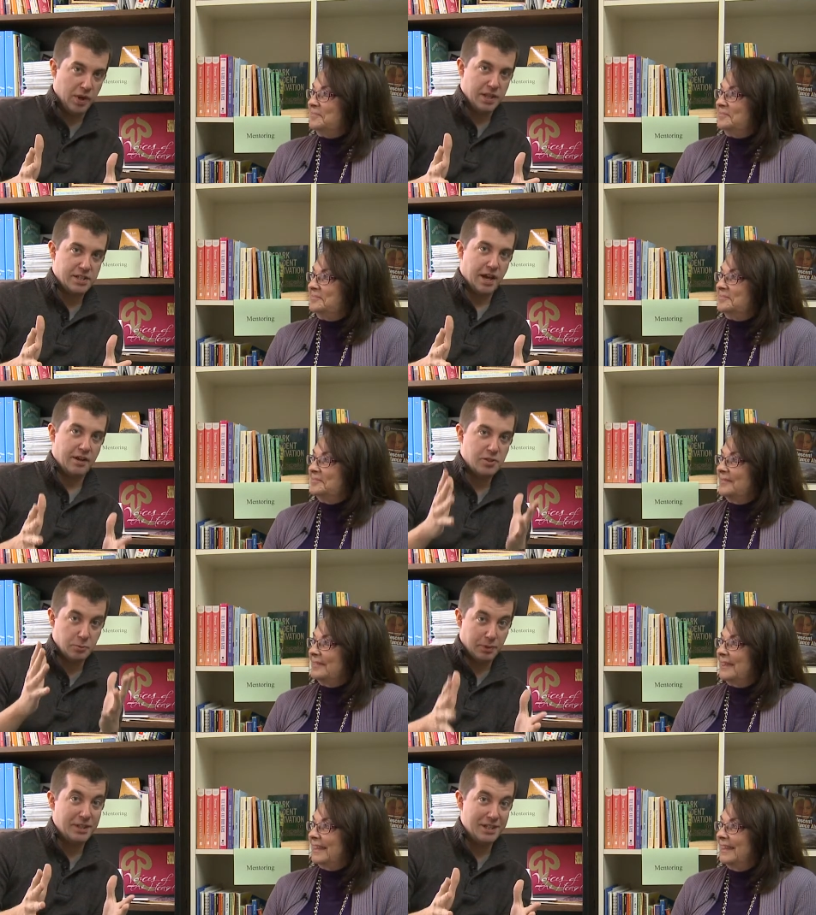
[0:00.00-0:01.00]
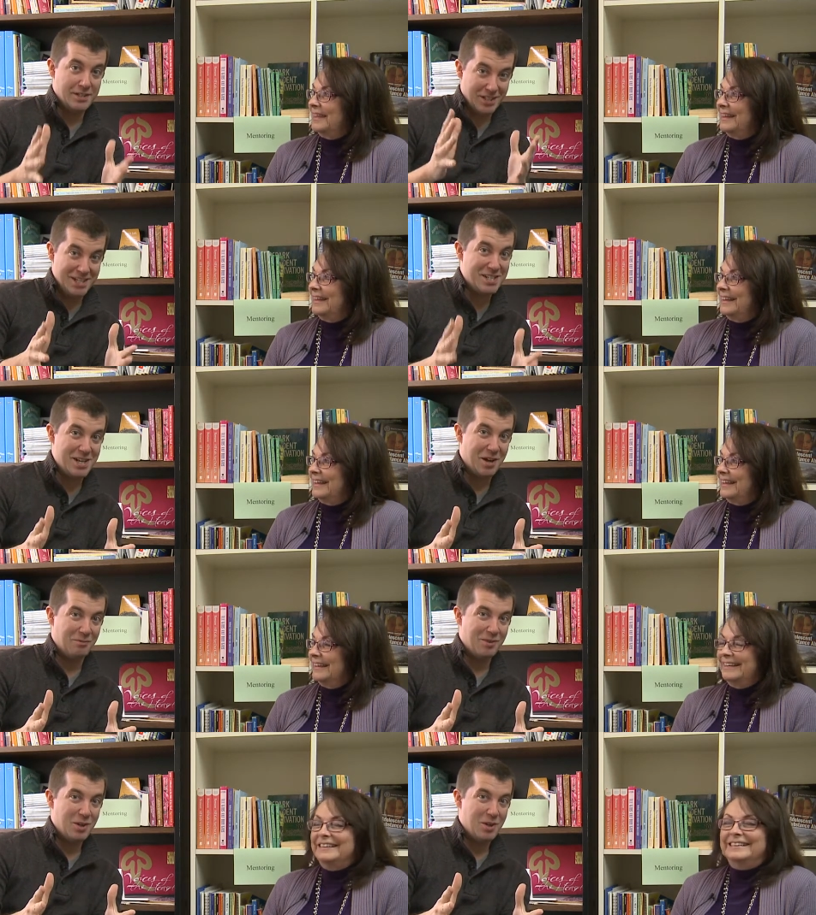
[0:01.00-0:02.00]
Speaker 1: Queen Anne's County, so please listen
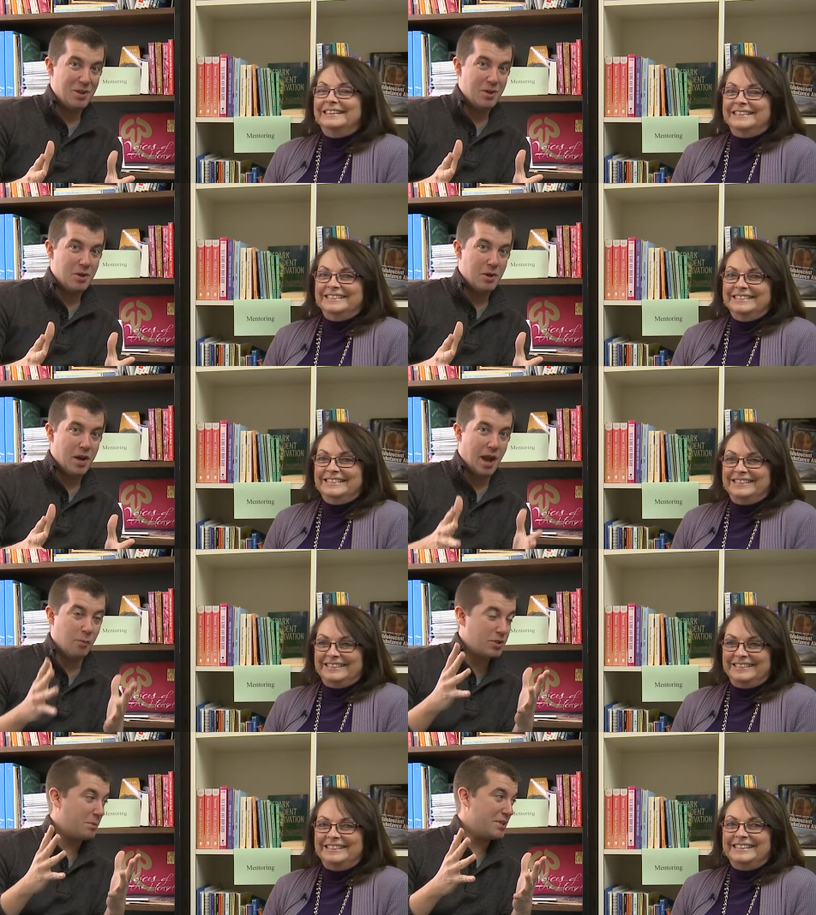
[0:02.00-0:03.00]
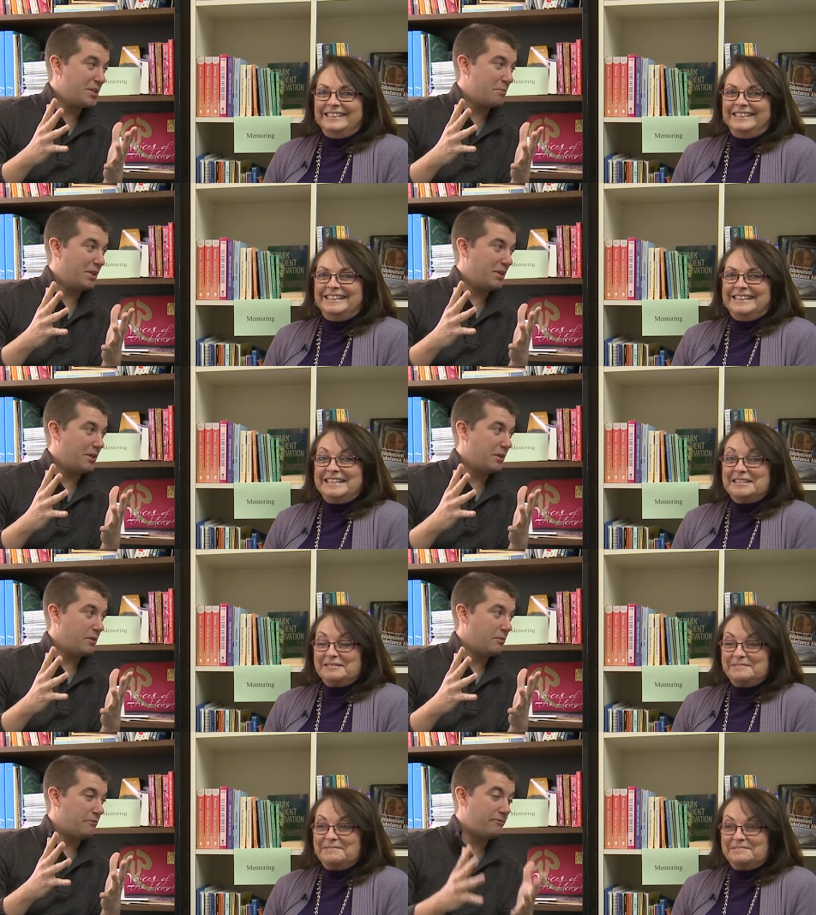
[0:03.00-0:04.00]
up. And we're talking about something
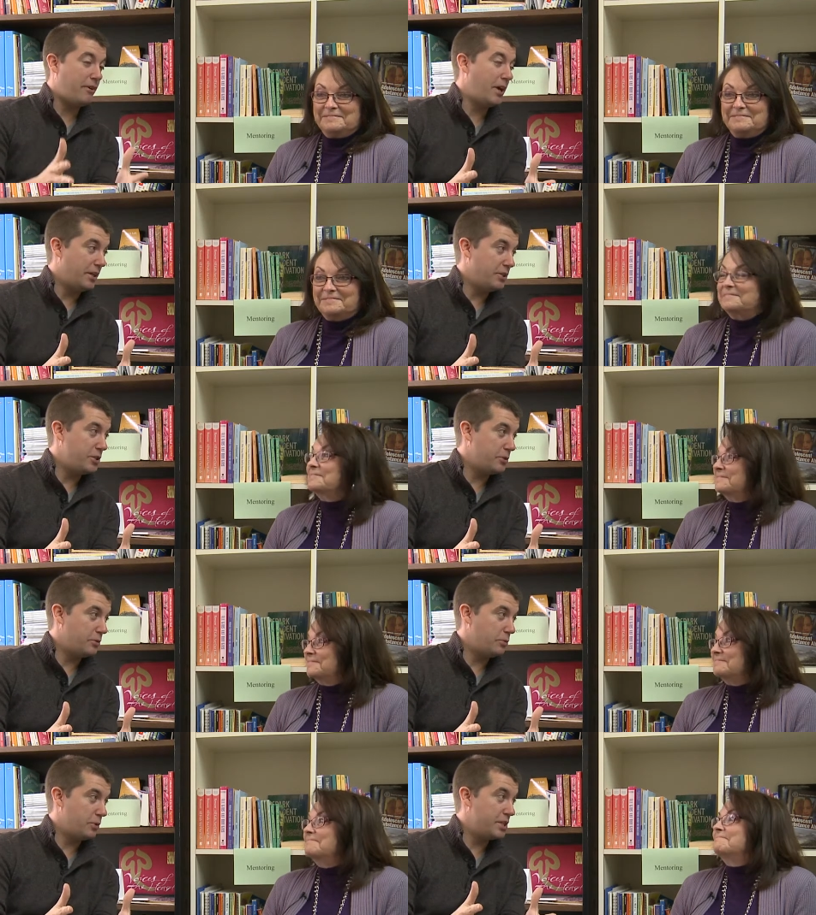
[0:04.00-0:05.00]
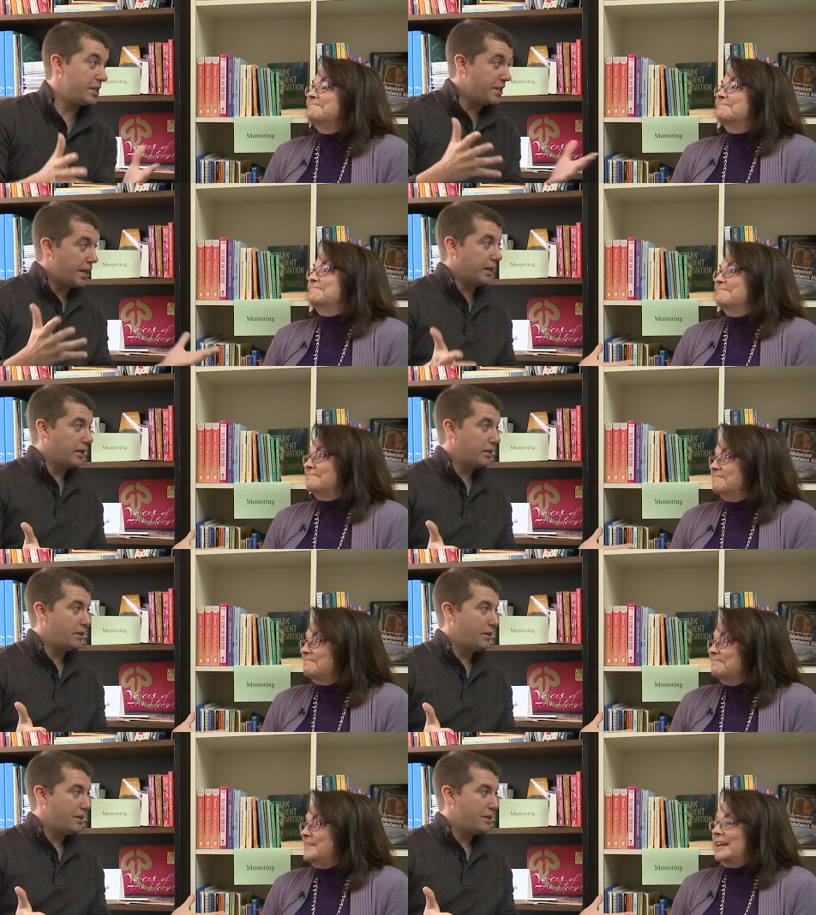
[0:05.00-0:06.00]
fun too, which is a dinner.
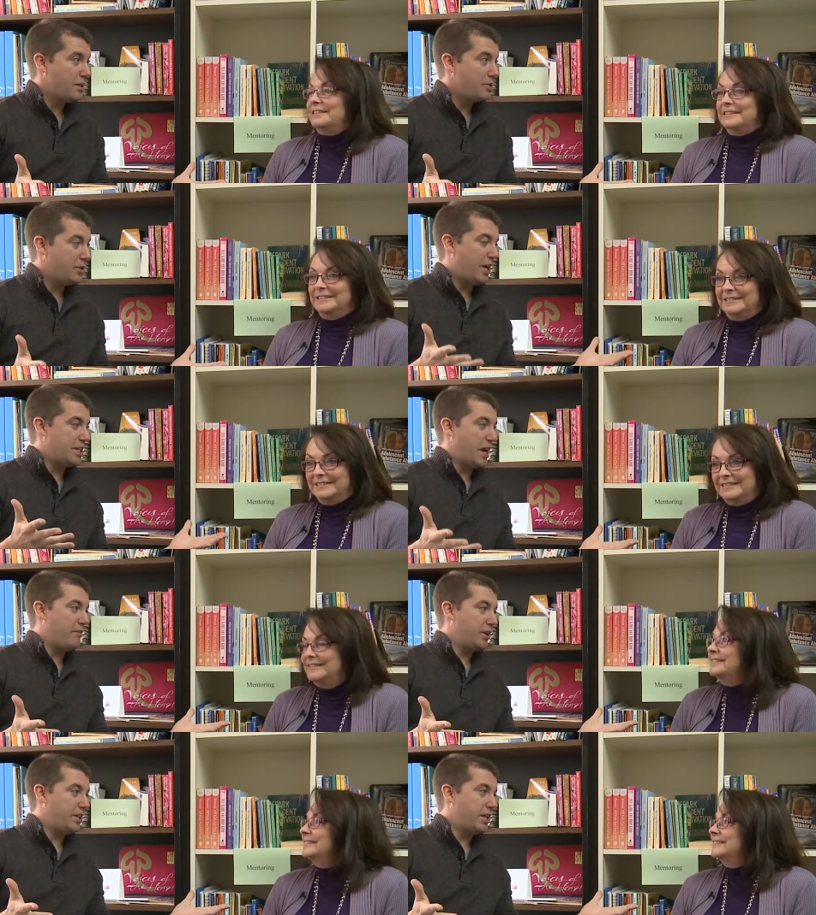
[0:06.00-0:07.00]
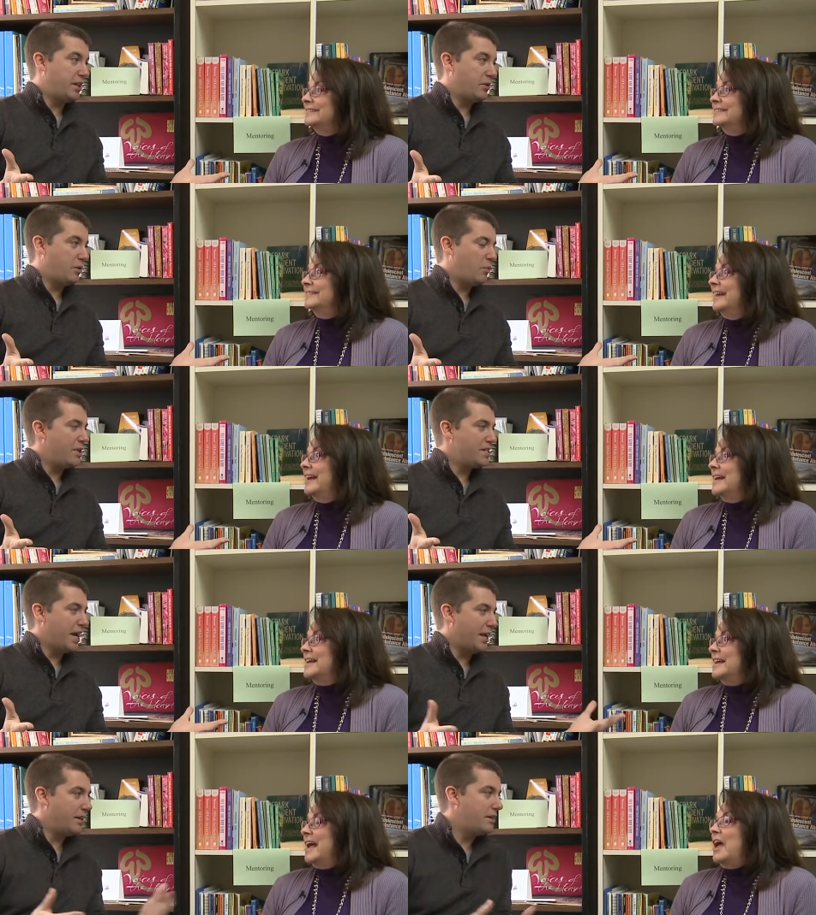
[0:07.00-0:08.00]
Speaker 2: Yes.
Speaker 1: So you guys are having a dinner, and when's
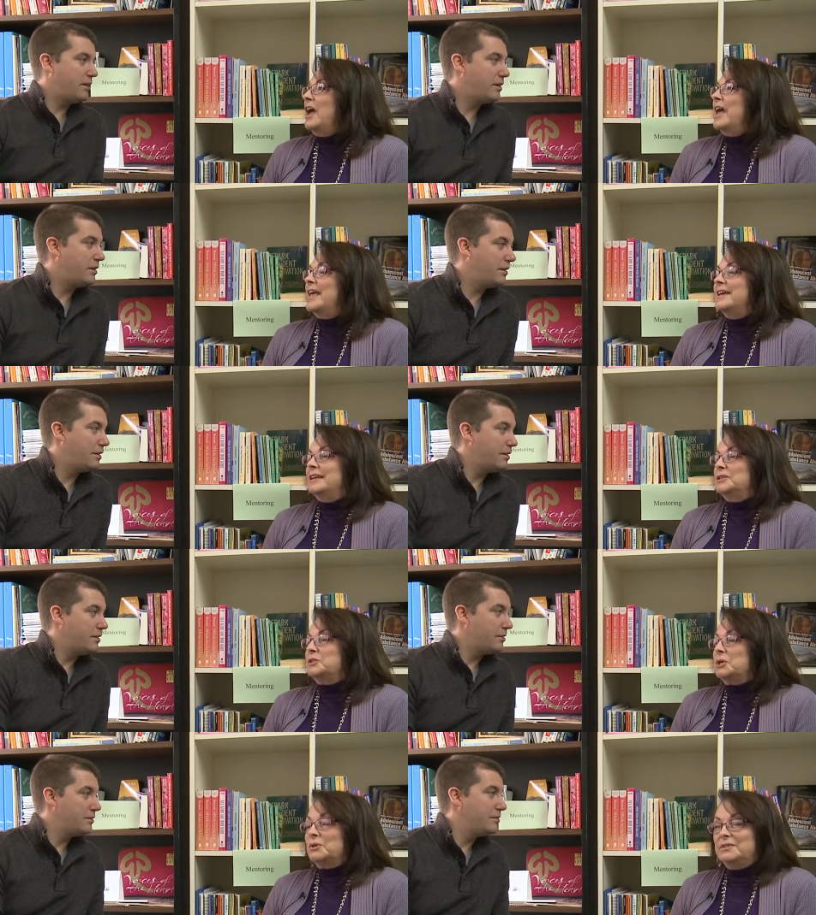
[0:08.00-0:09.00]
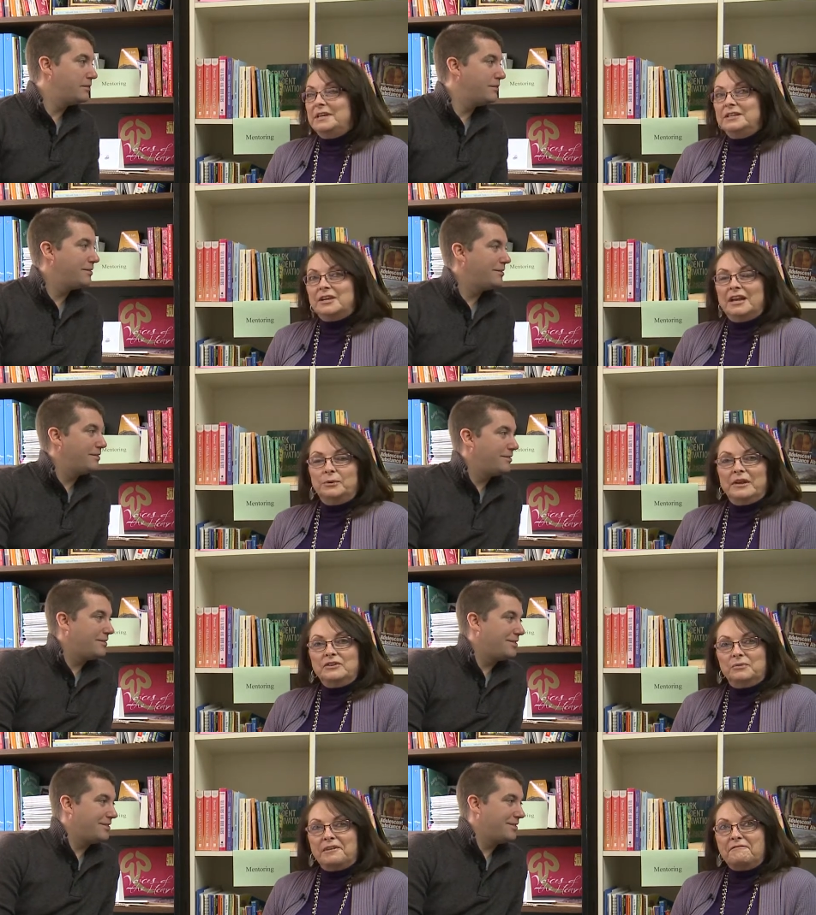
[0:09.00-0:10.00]
that?
Speaker 2: It is Thursday, January
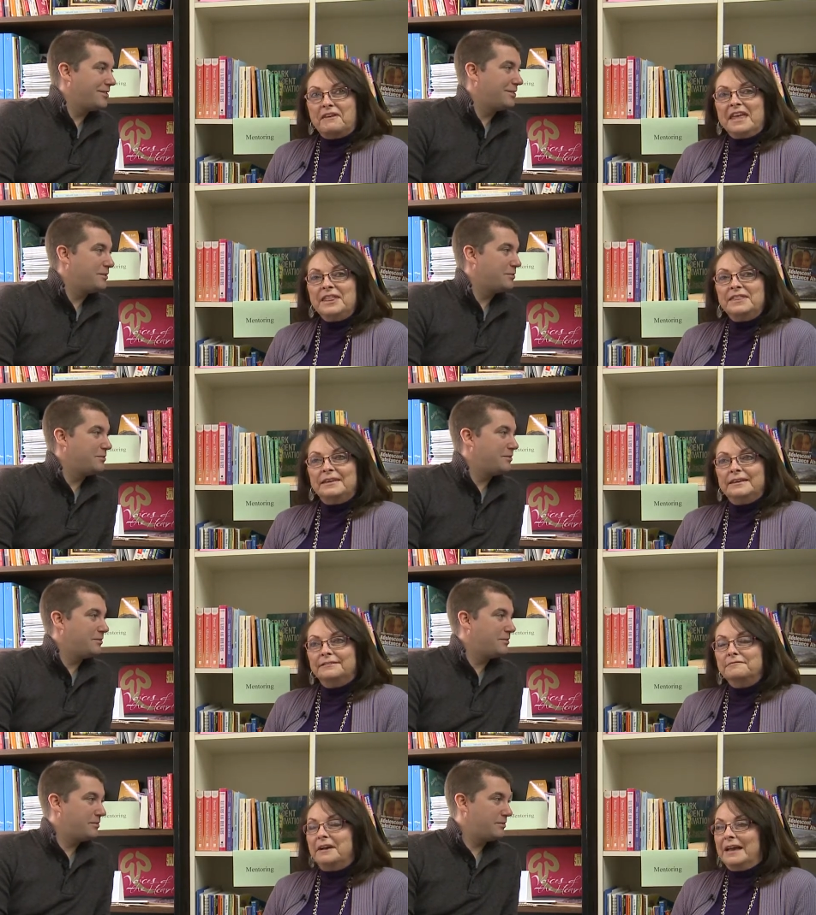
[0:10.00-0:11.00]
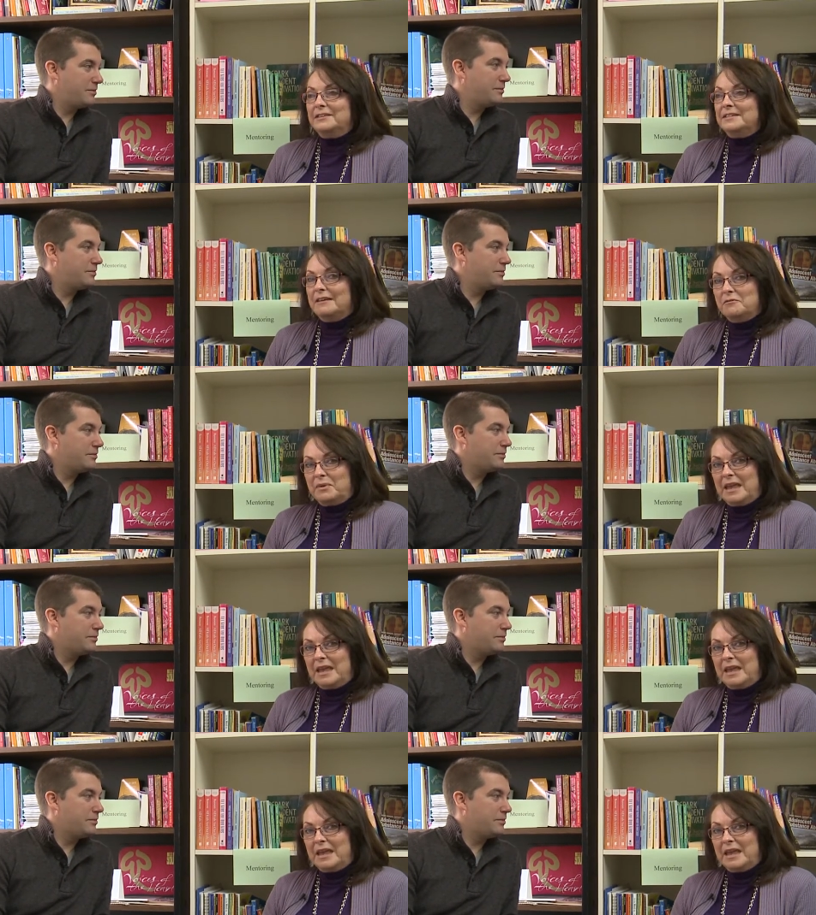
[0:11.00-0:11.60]
the 25th from 5 to 7